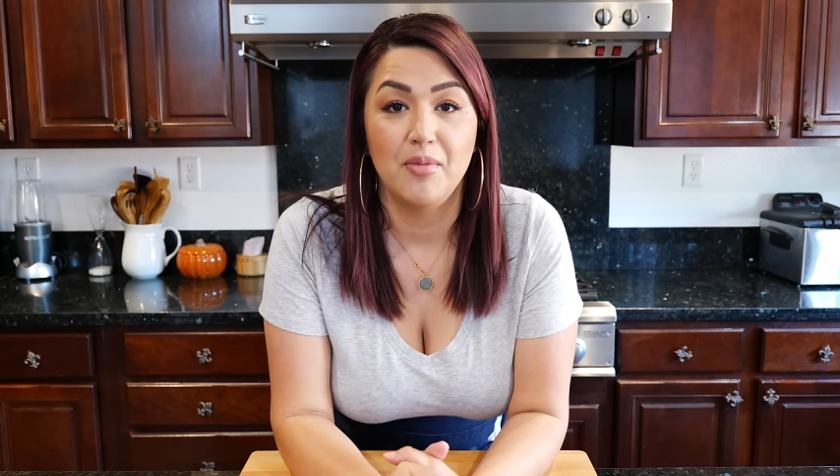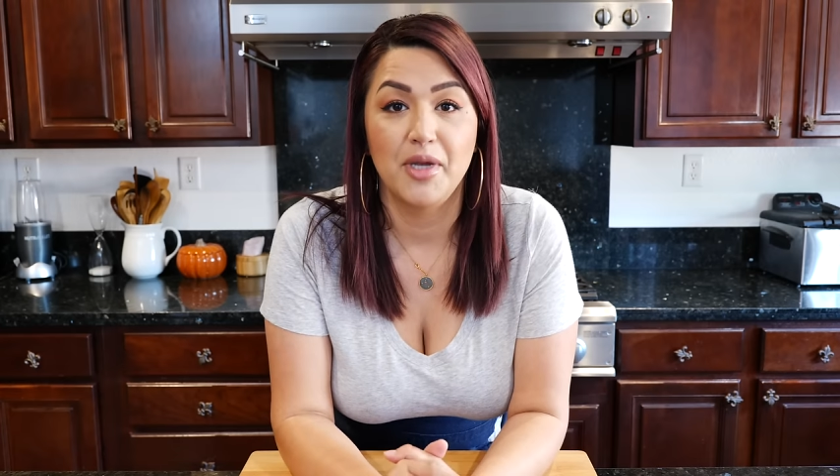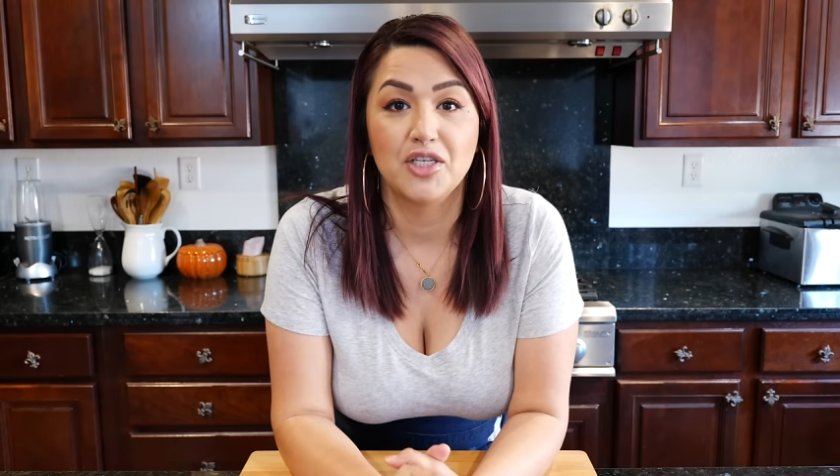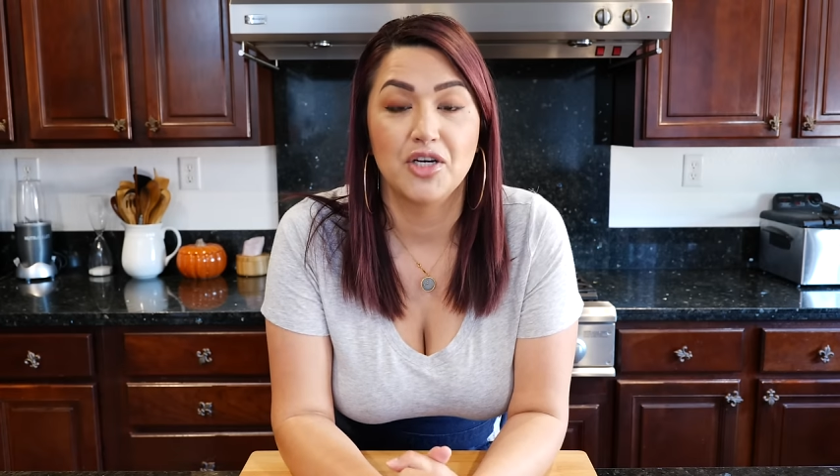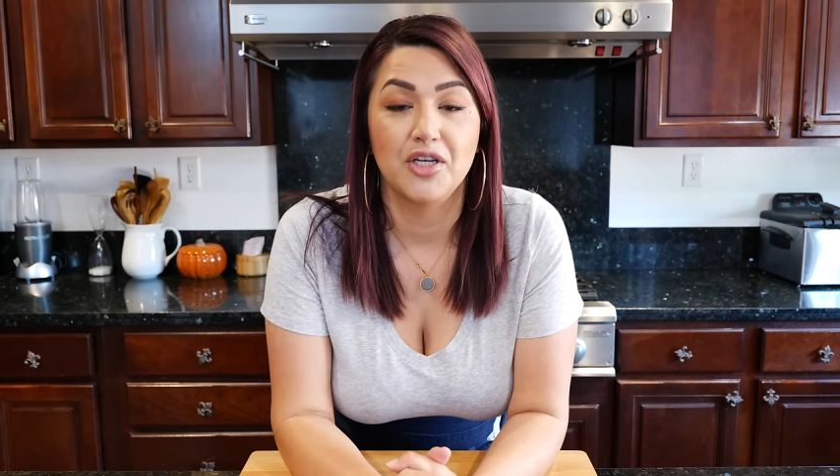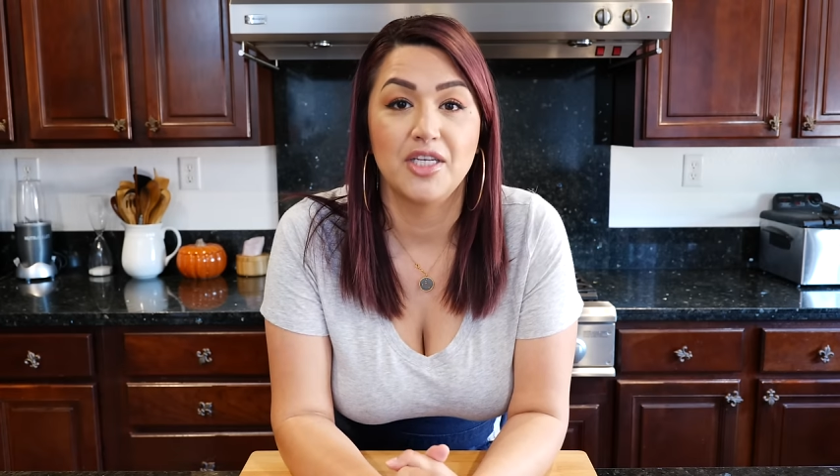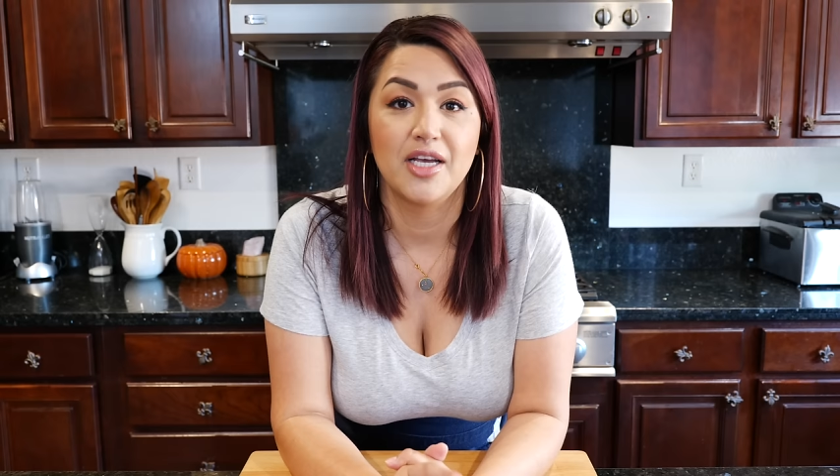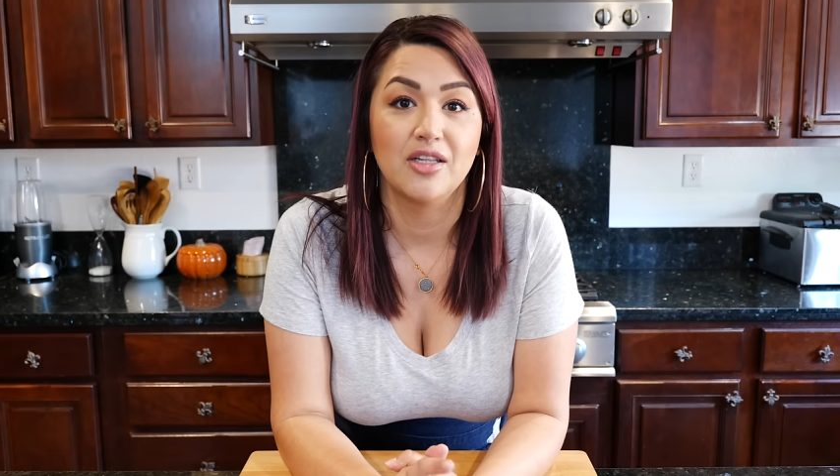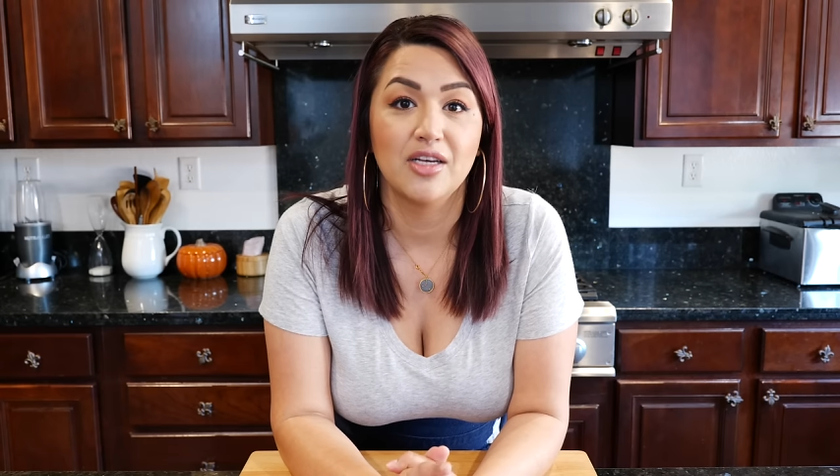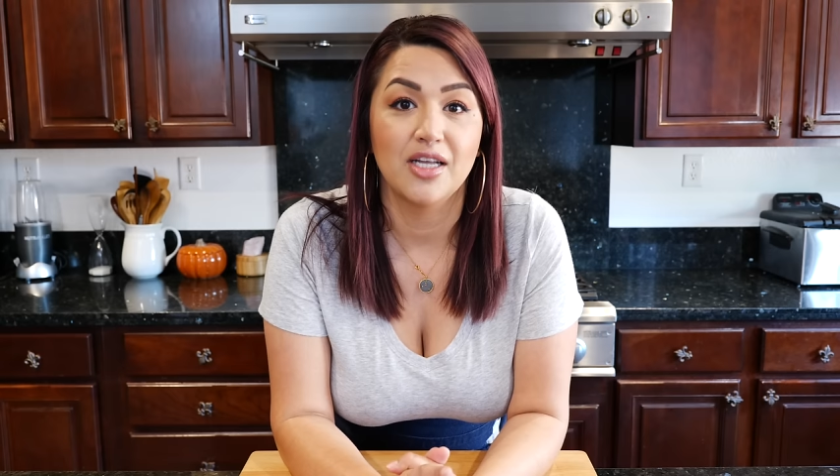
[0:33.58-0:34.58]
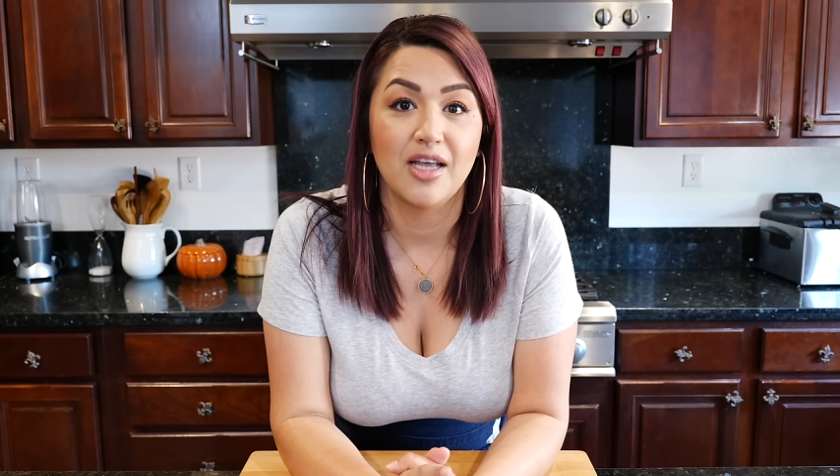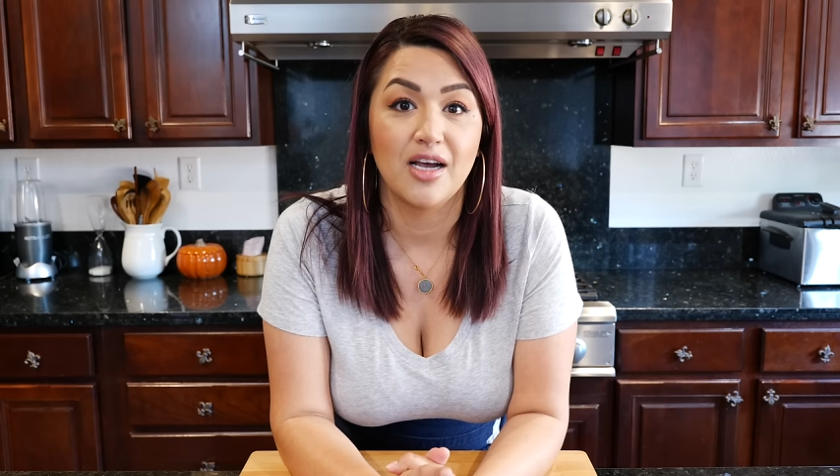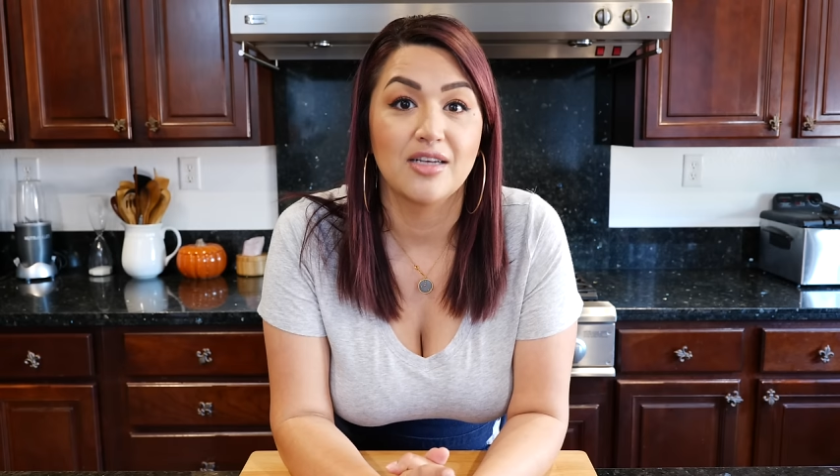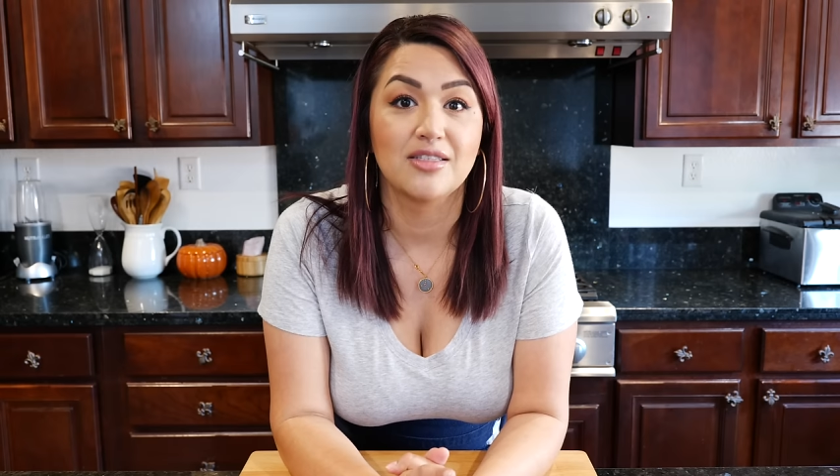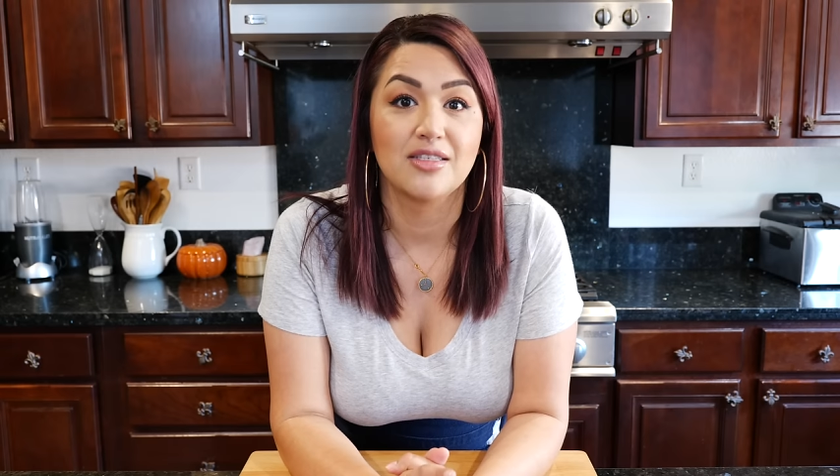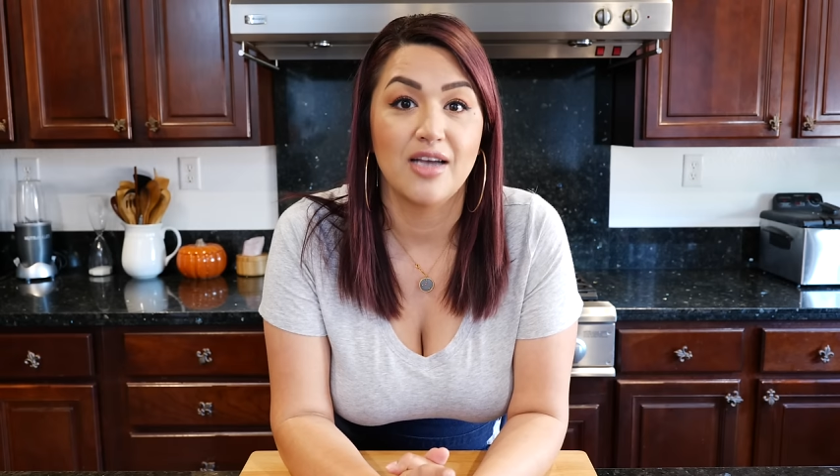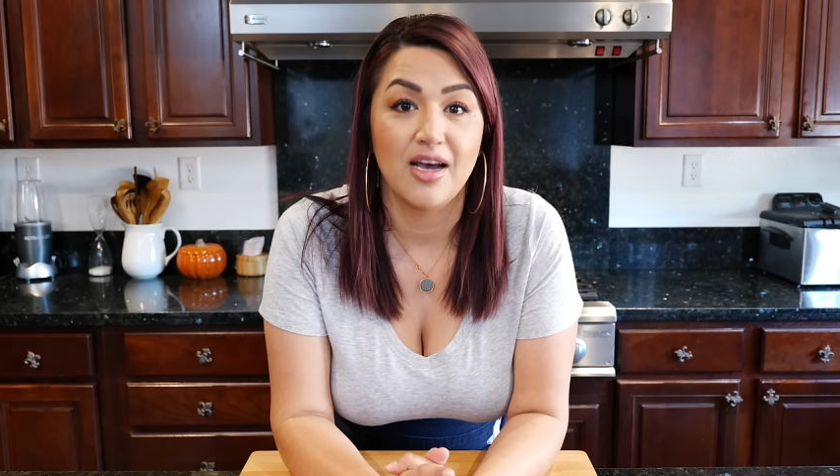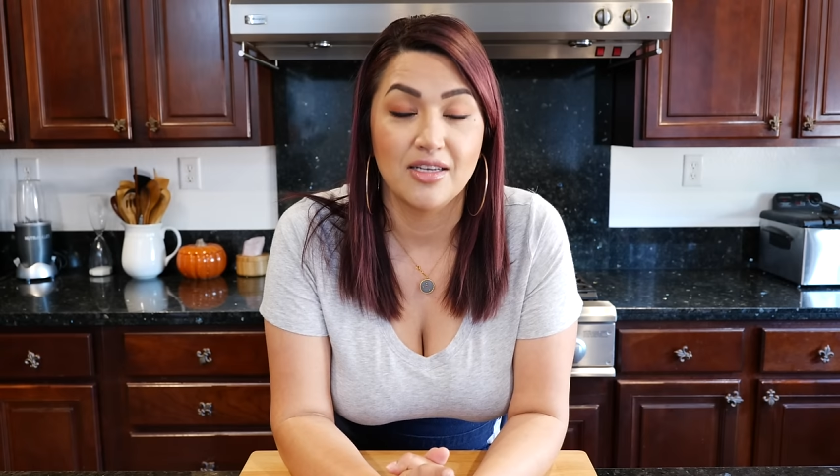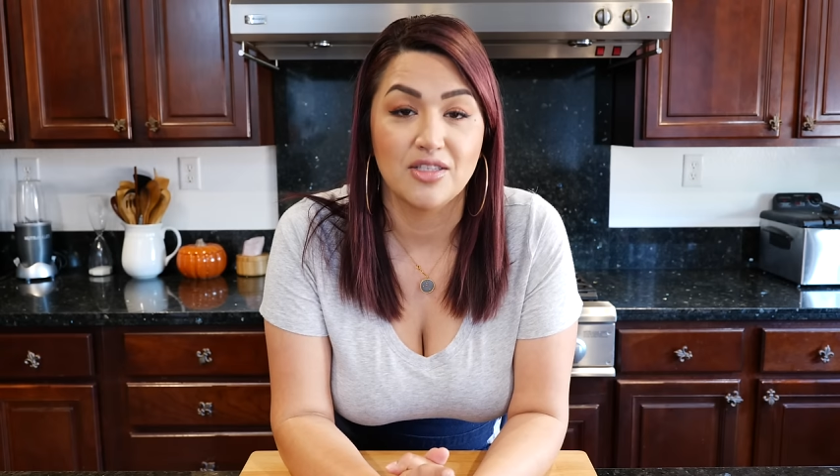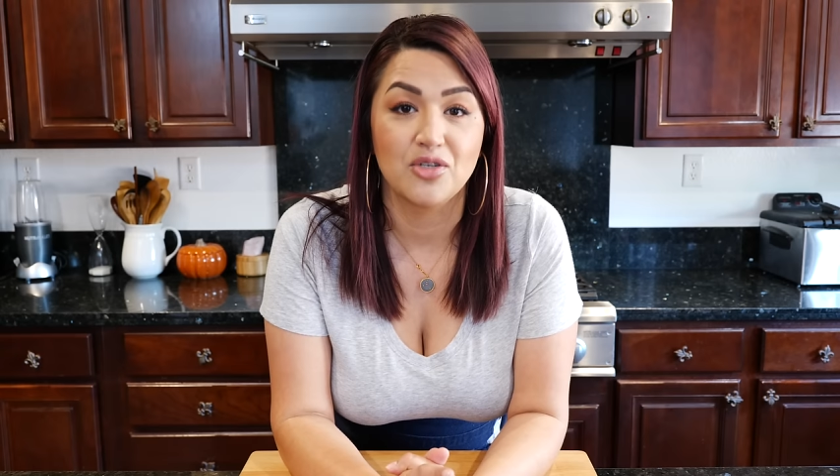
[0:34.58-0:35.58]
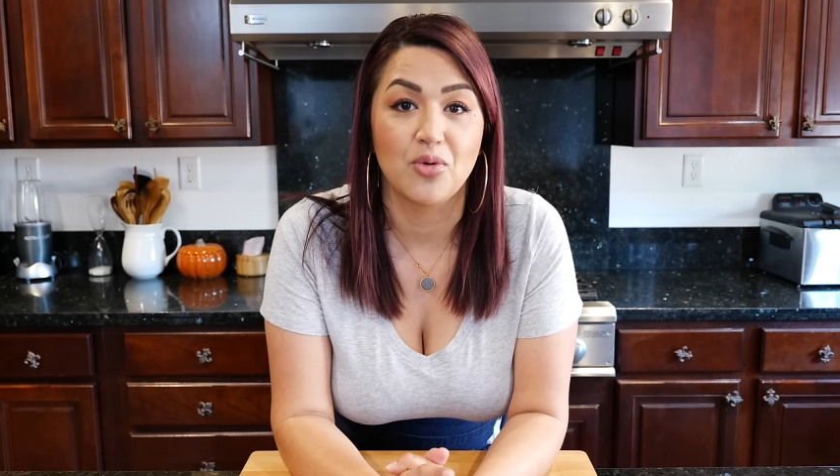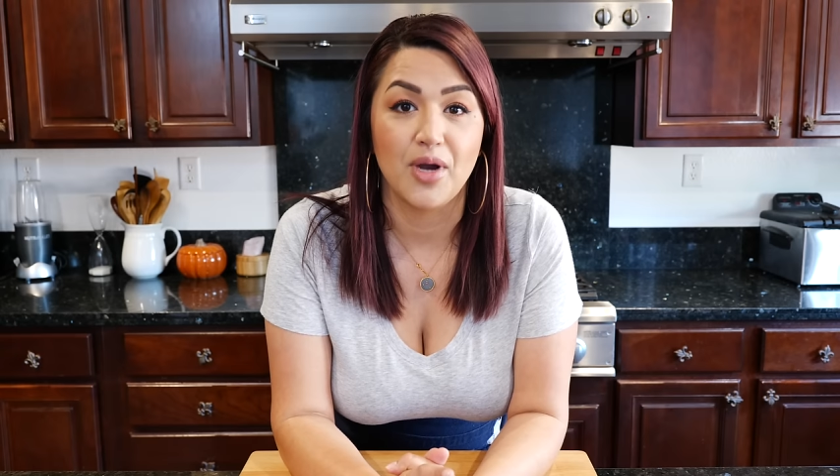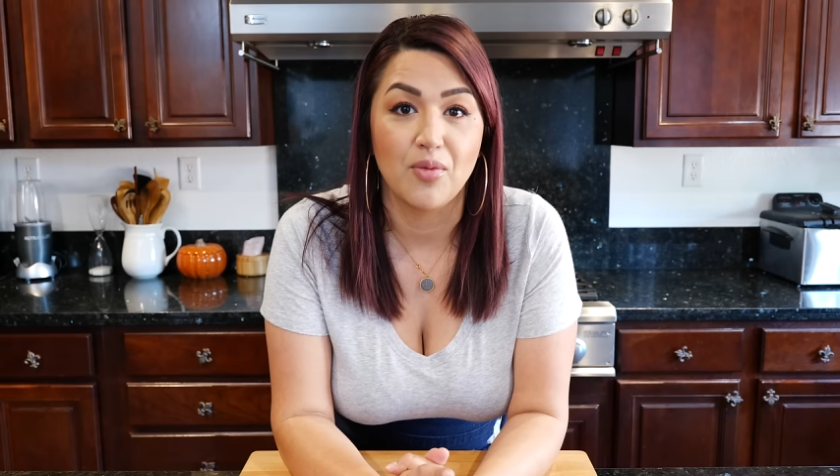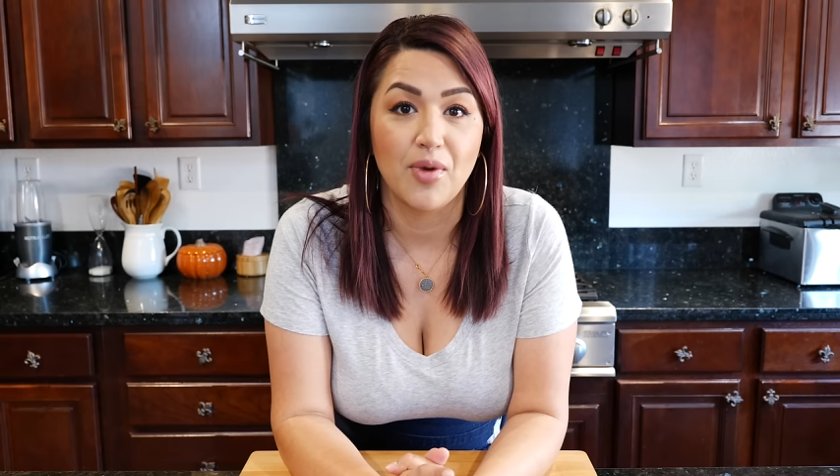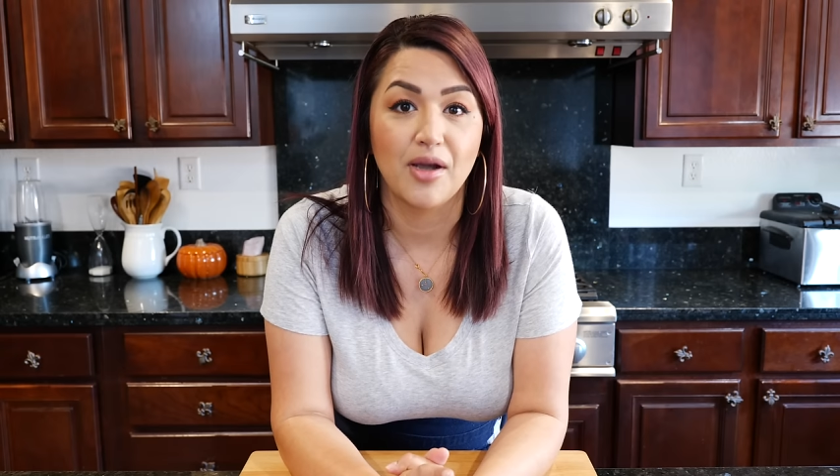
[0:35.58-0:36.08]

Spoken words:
make sure you take a look at that because it has great